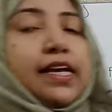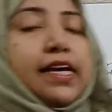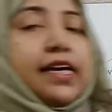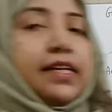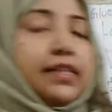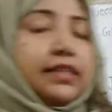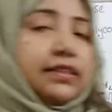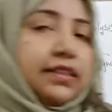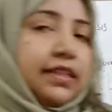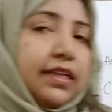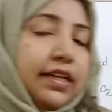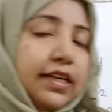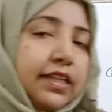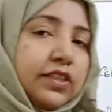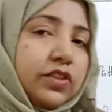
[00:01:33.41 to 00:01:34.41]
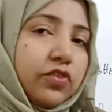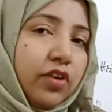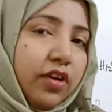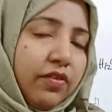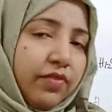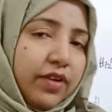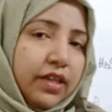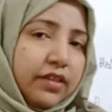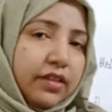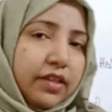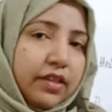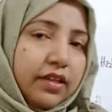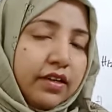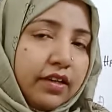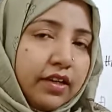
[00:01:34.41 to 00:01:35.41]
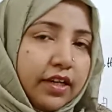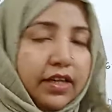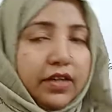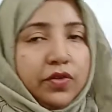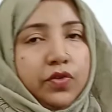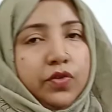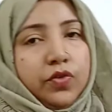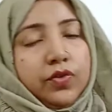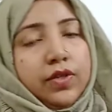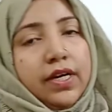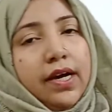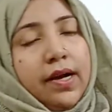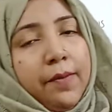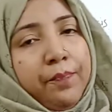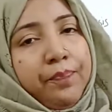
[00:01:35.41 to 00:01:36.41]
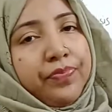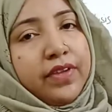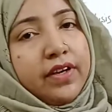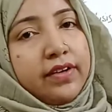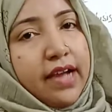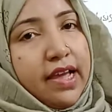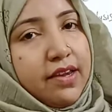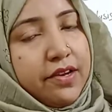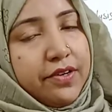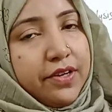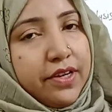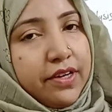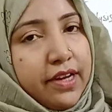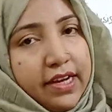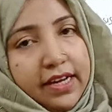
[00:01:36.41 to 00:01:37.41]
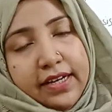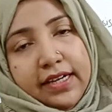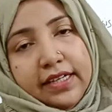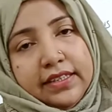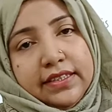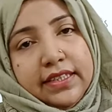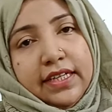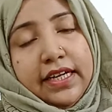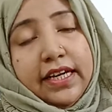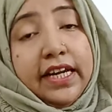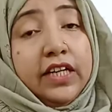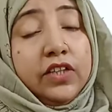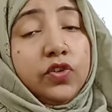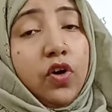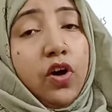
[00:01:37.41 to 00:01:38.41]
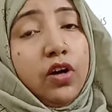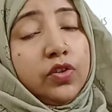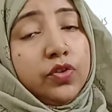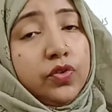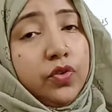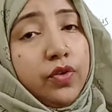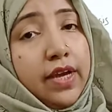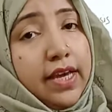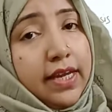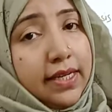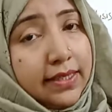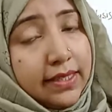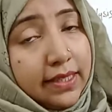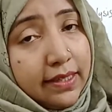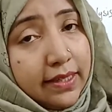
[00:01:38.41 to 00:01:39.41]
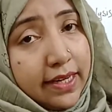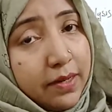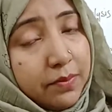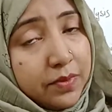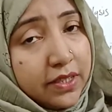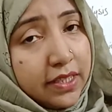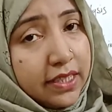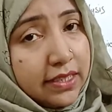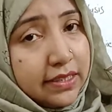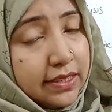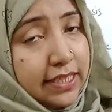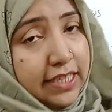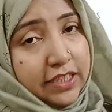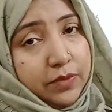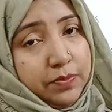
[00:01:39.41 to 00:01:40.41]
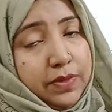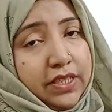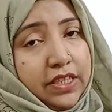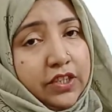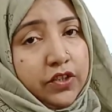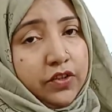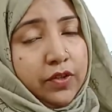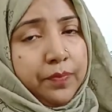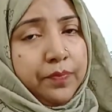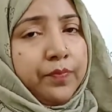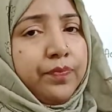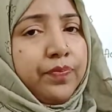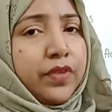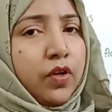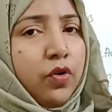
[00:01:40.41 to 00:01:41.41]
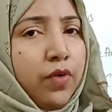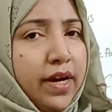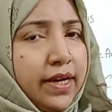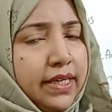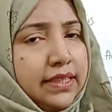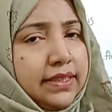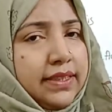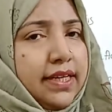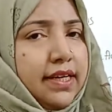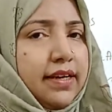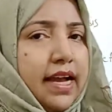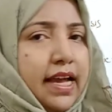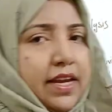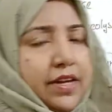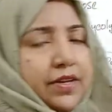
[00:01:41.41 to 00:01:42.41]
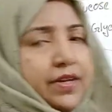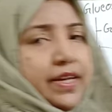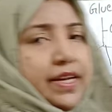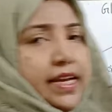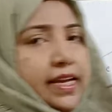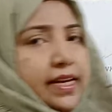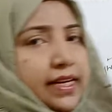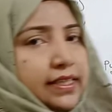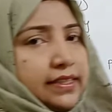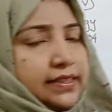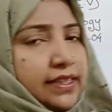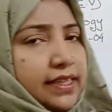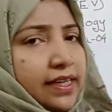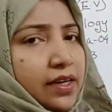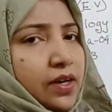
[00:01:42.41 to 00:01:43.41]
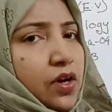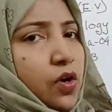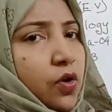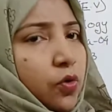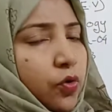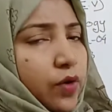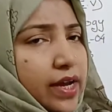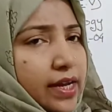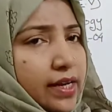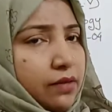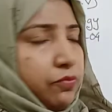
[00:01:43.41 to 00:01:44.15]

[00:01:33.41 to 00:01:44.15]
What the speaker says: energy is converted into the kinetic energy, its also another name is respiration. What is the kinetic energy? When